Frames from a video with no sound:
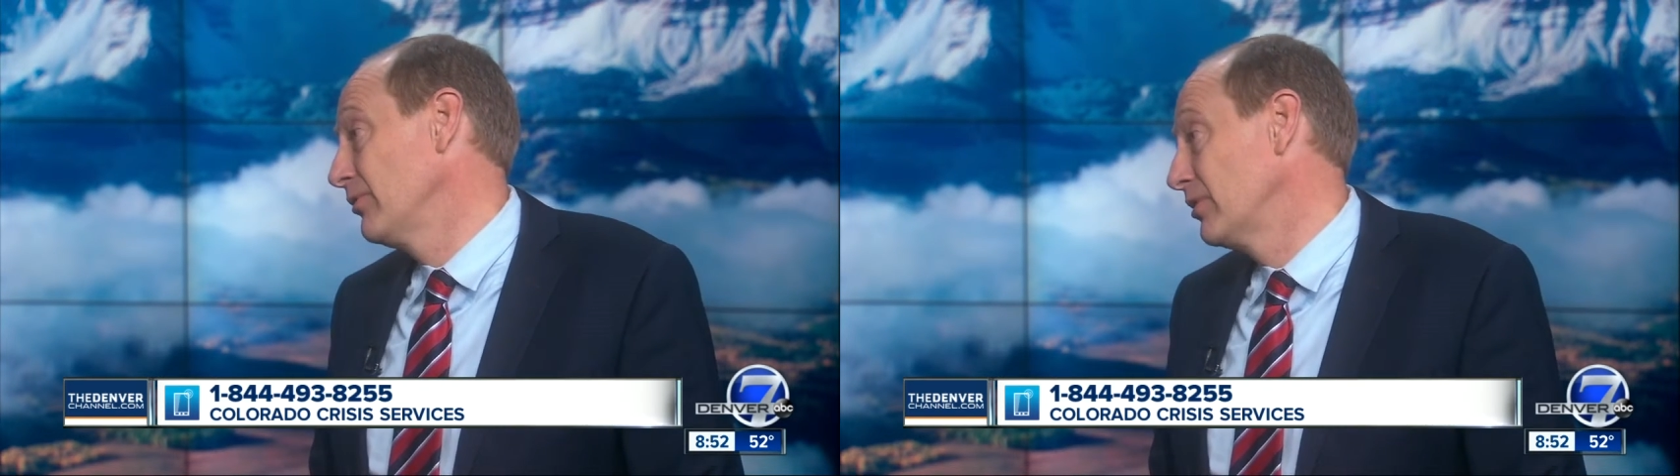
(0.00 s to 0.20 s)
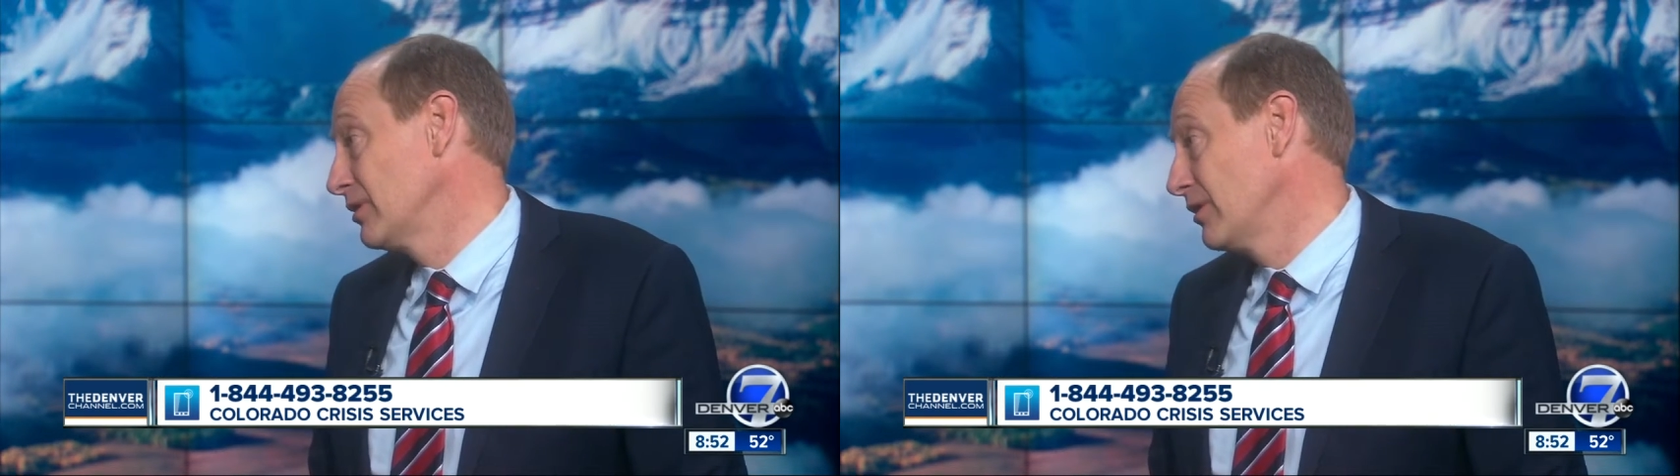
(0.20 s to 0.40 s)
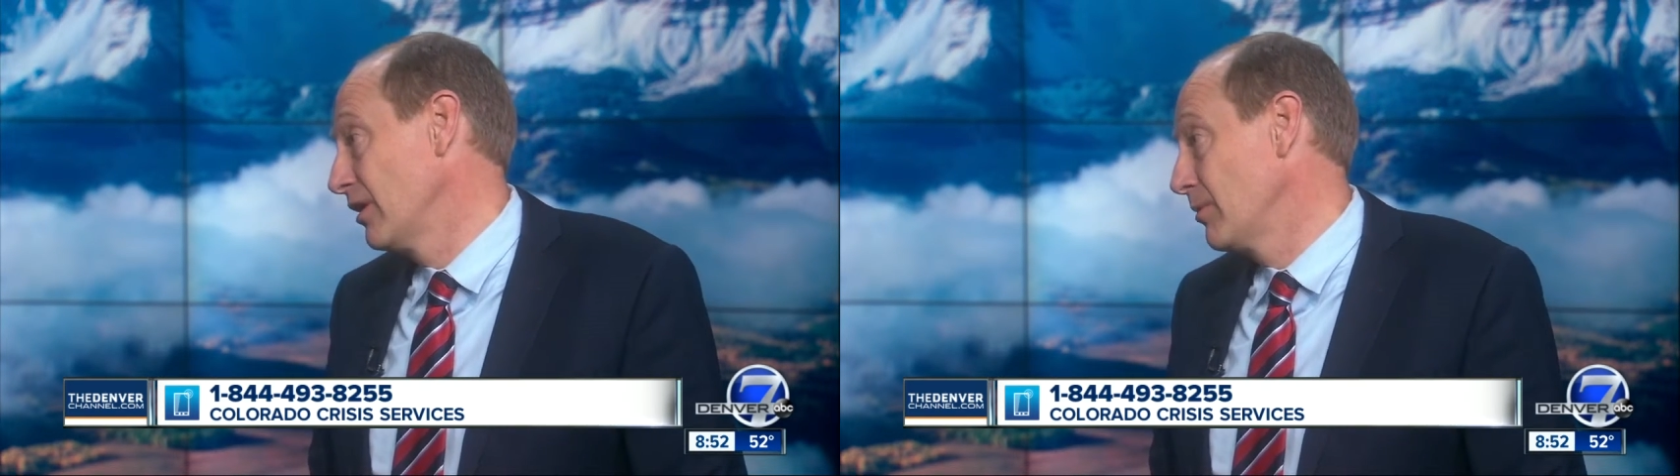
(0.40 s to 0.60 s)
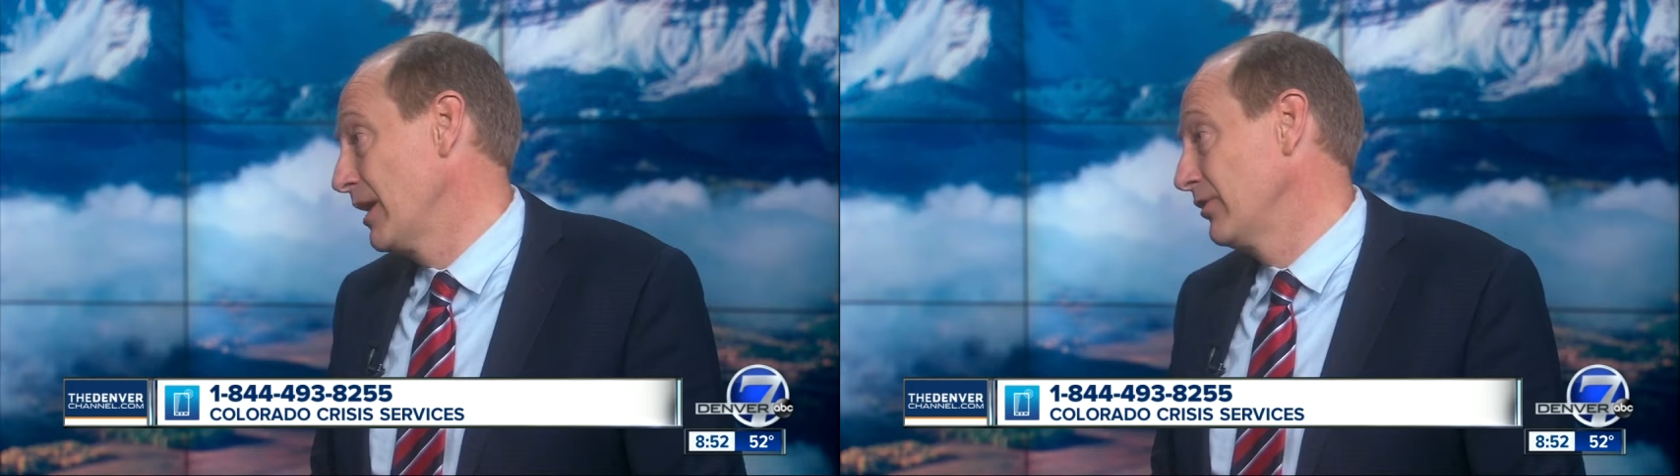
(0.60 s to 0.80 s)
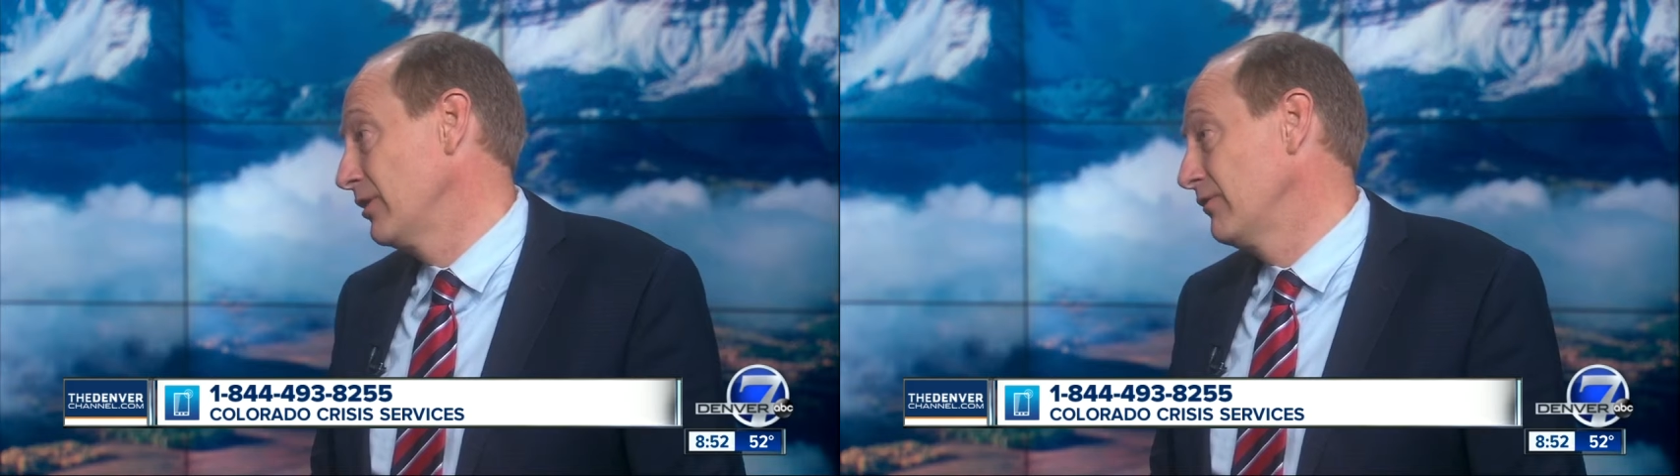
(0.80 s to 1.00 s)
or to talk
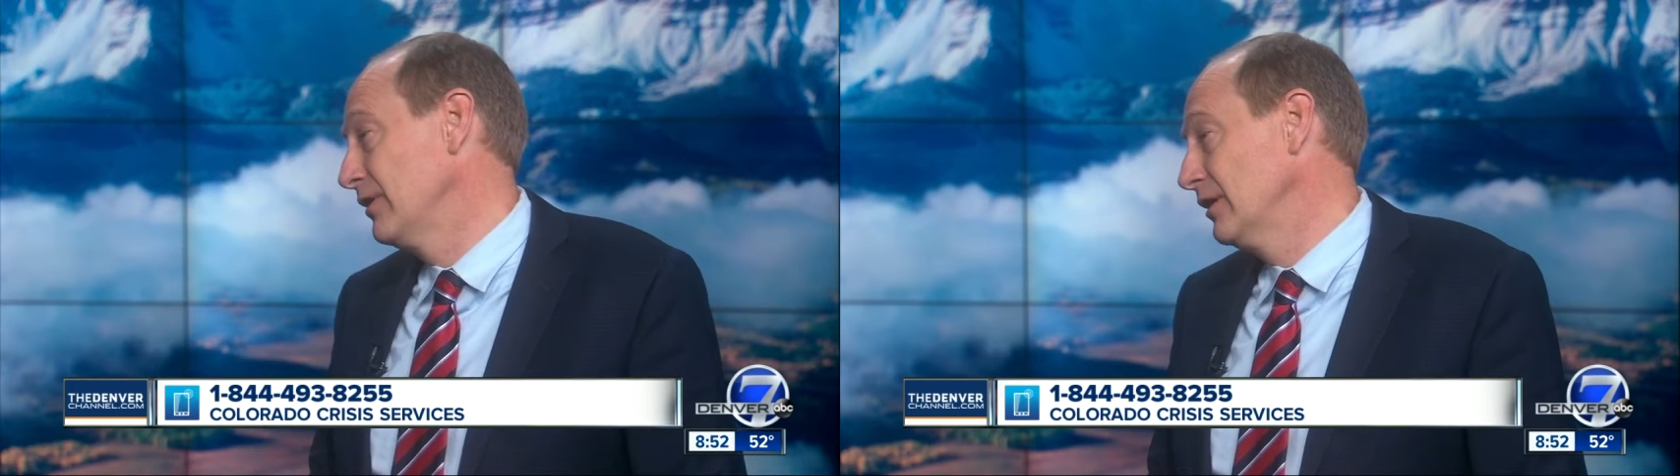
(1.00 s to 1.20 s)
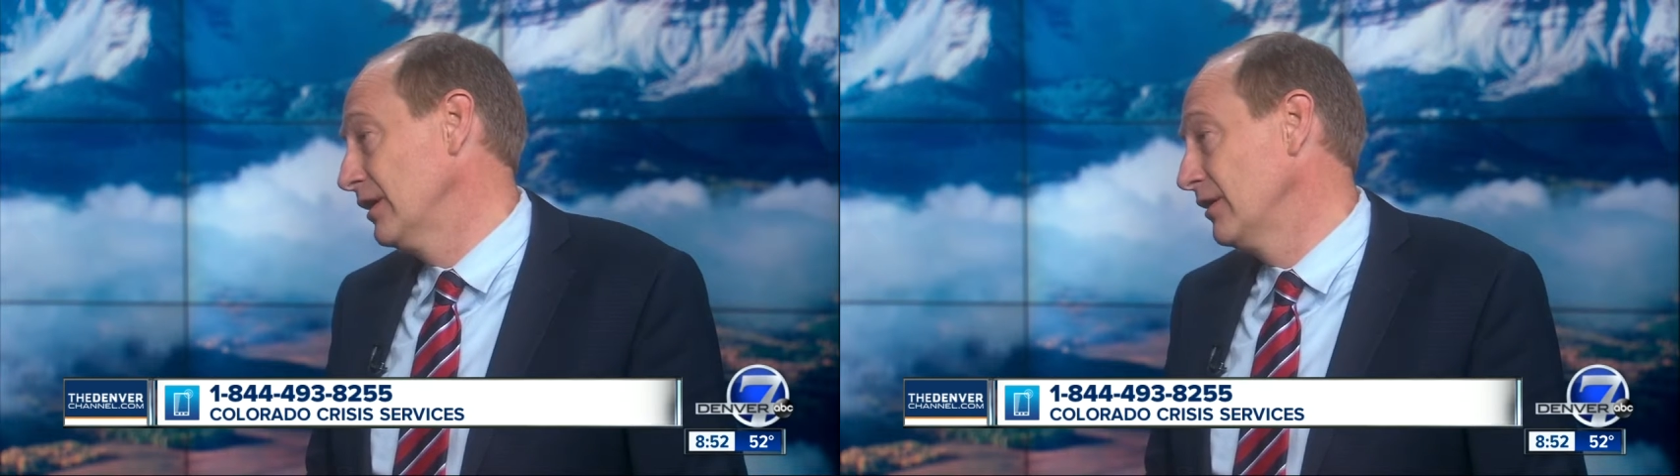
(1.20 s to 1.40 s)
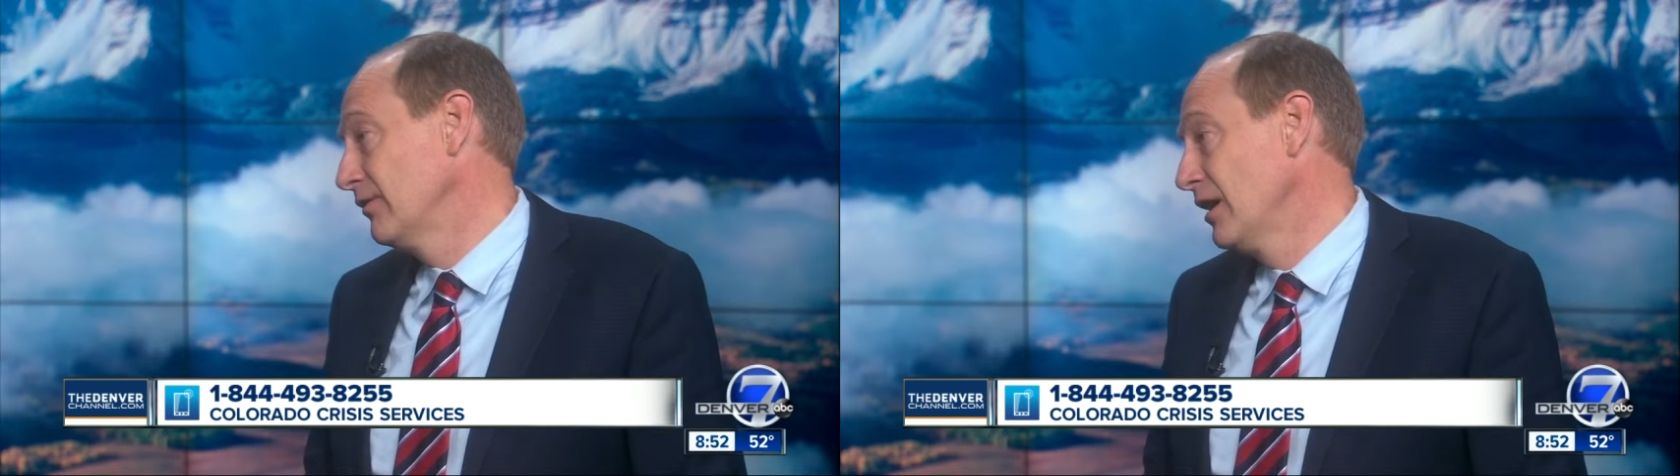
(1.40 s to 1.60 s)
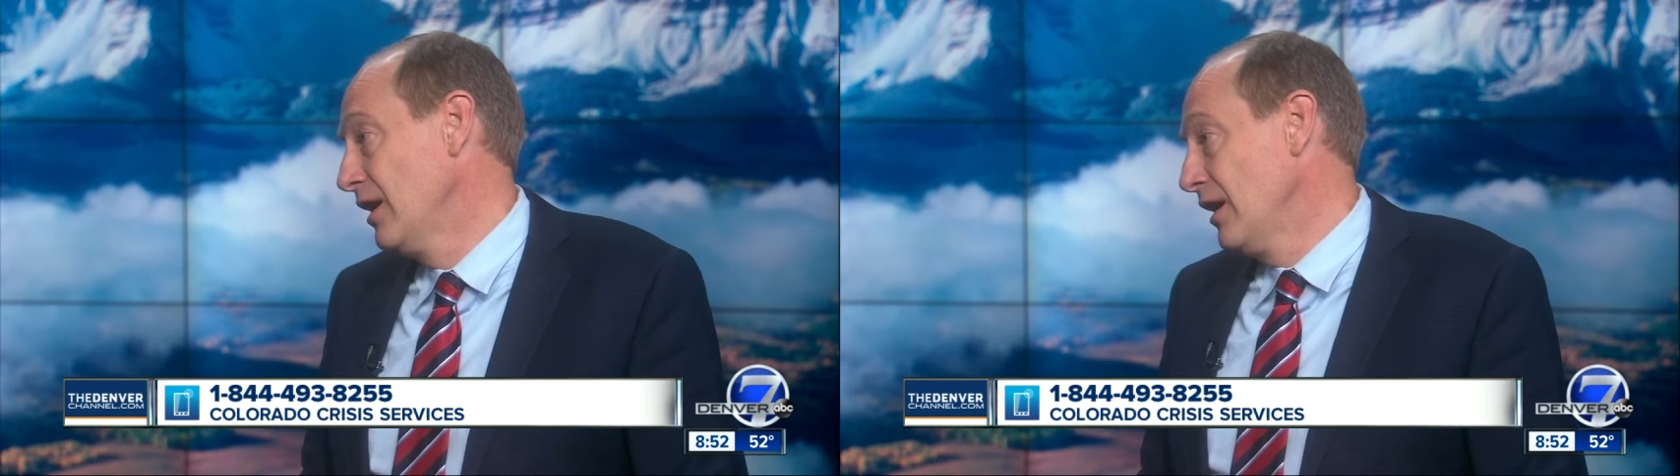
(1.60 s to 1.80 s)
about their feelings.